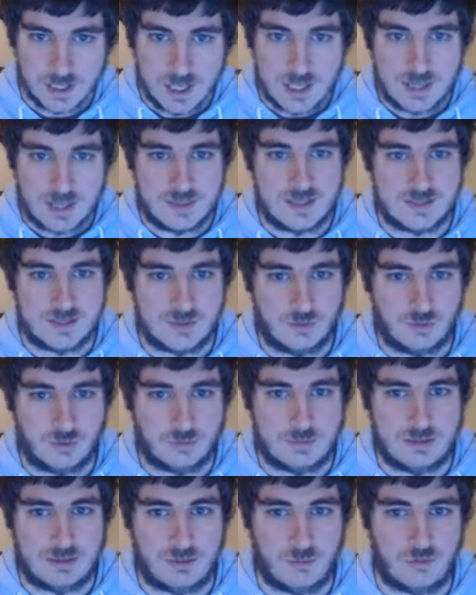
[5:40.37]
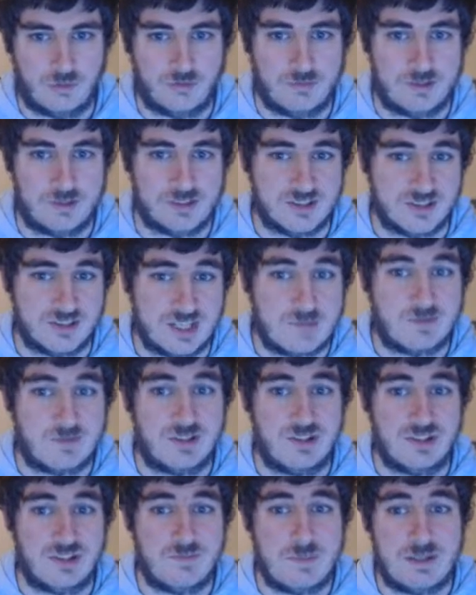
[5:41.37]
There's also been loads of
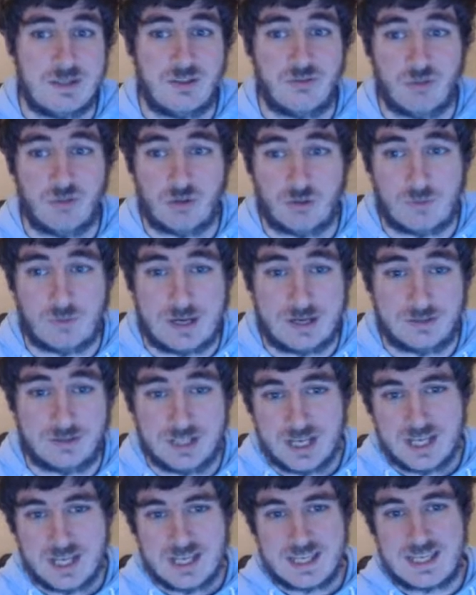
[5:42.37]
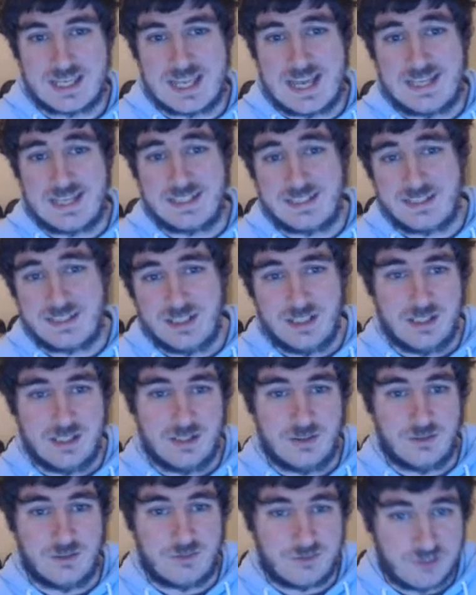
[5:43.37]
misconceptions been thrown around. He added,
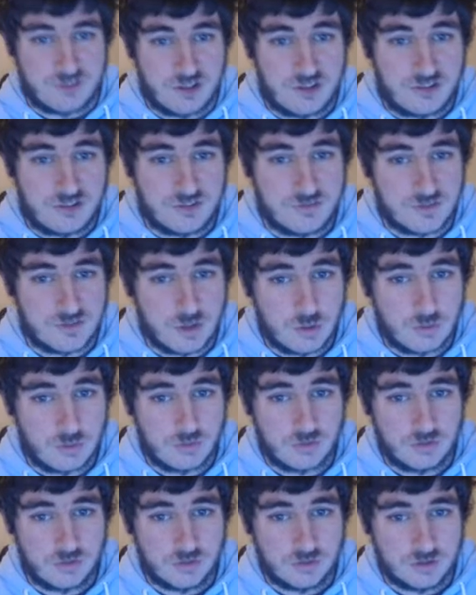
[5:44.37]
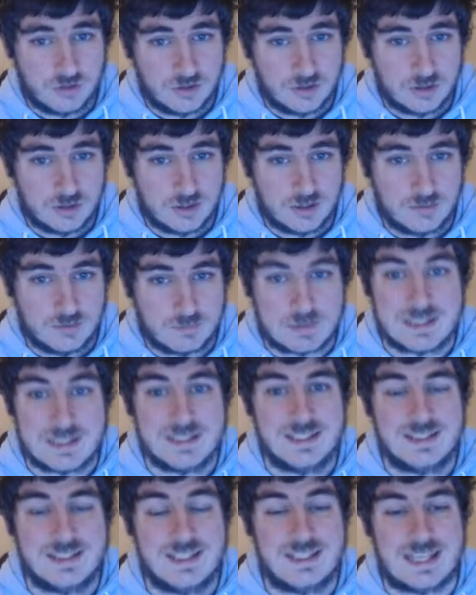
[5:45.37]
the first of those being
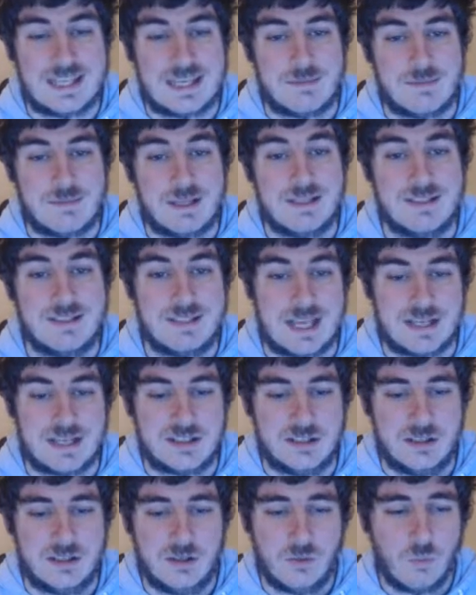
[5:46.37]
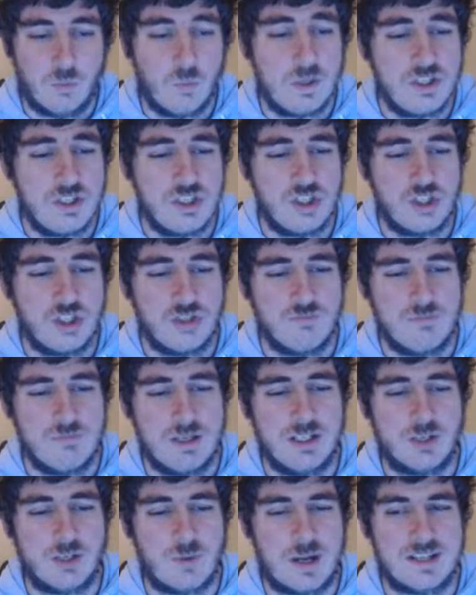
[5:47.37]
that the game is dead, which, in
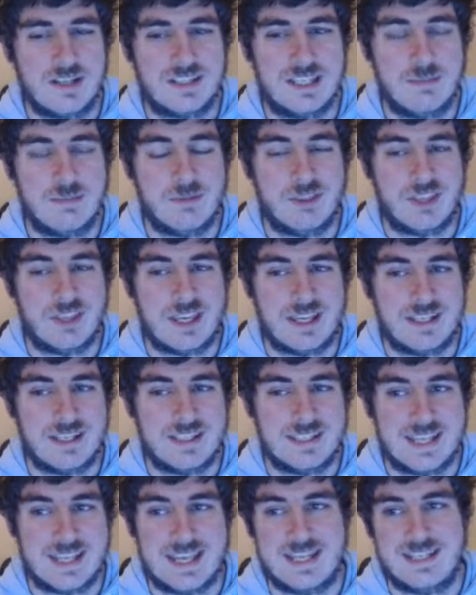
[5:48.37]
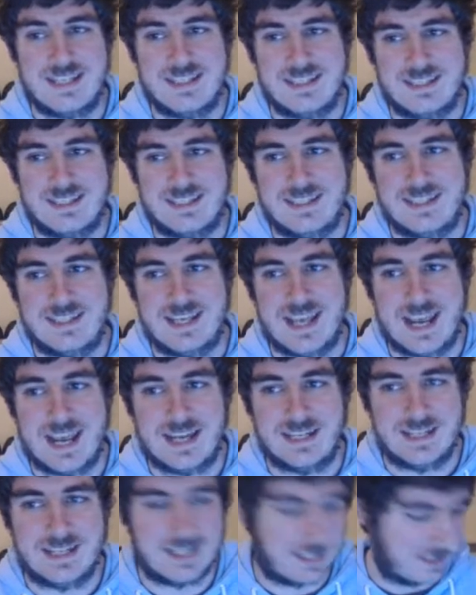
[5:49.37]
the grand scheme of things, it
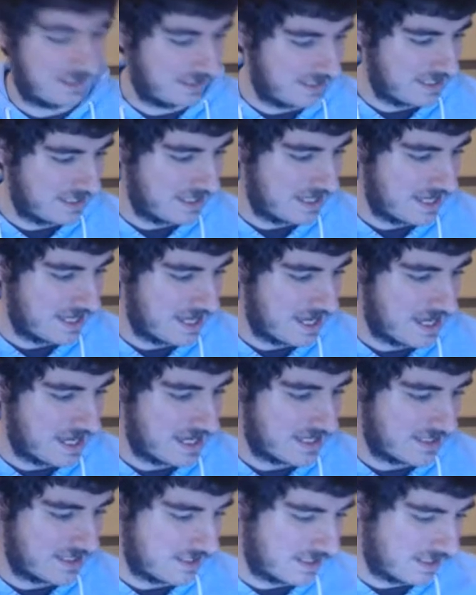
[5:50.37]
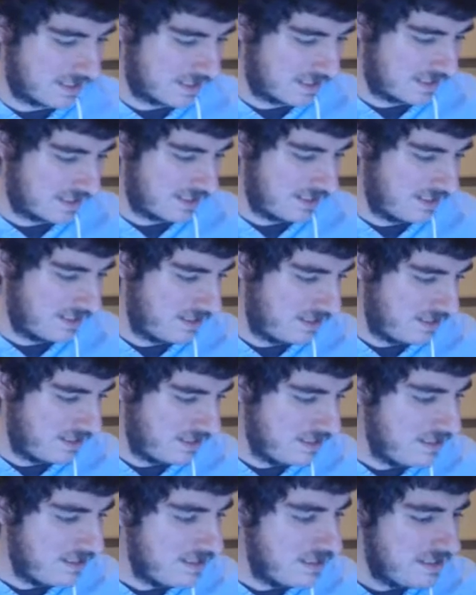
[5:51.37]
technically it's
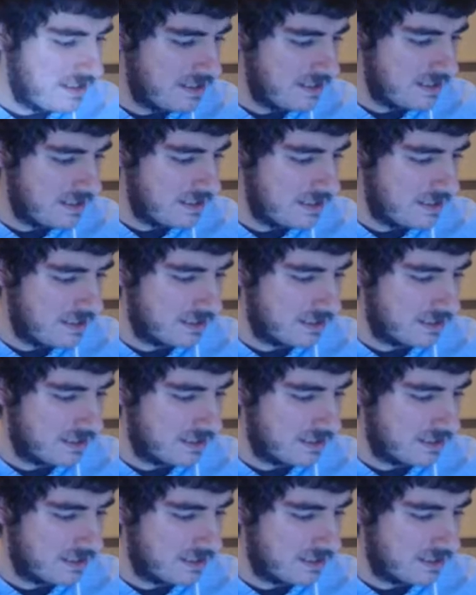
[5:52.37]
need,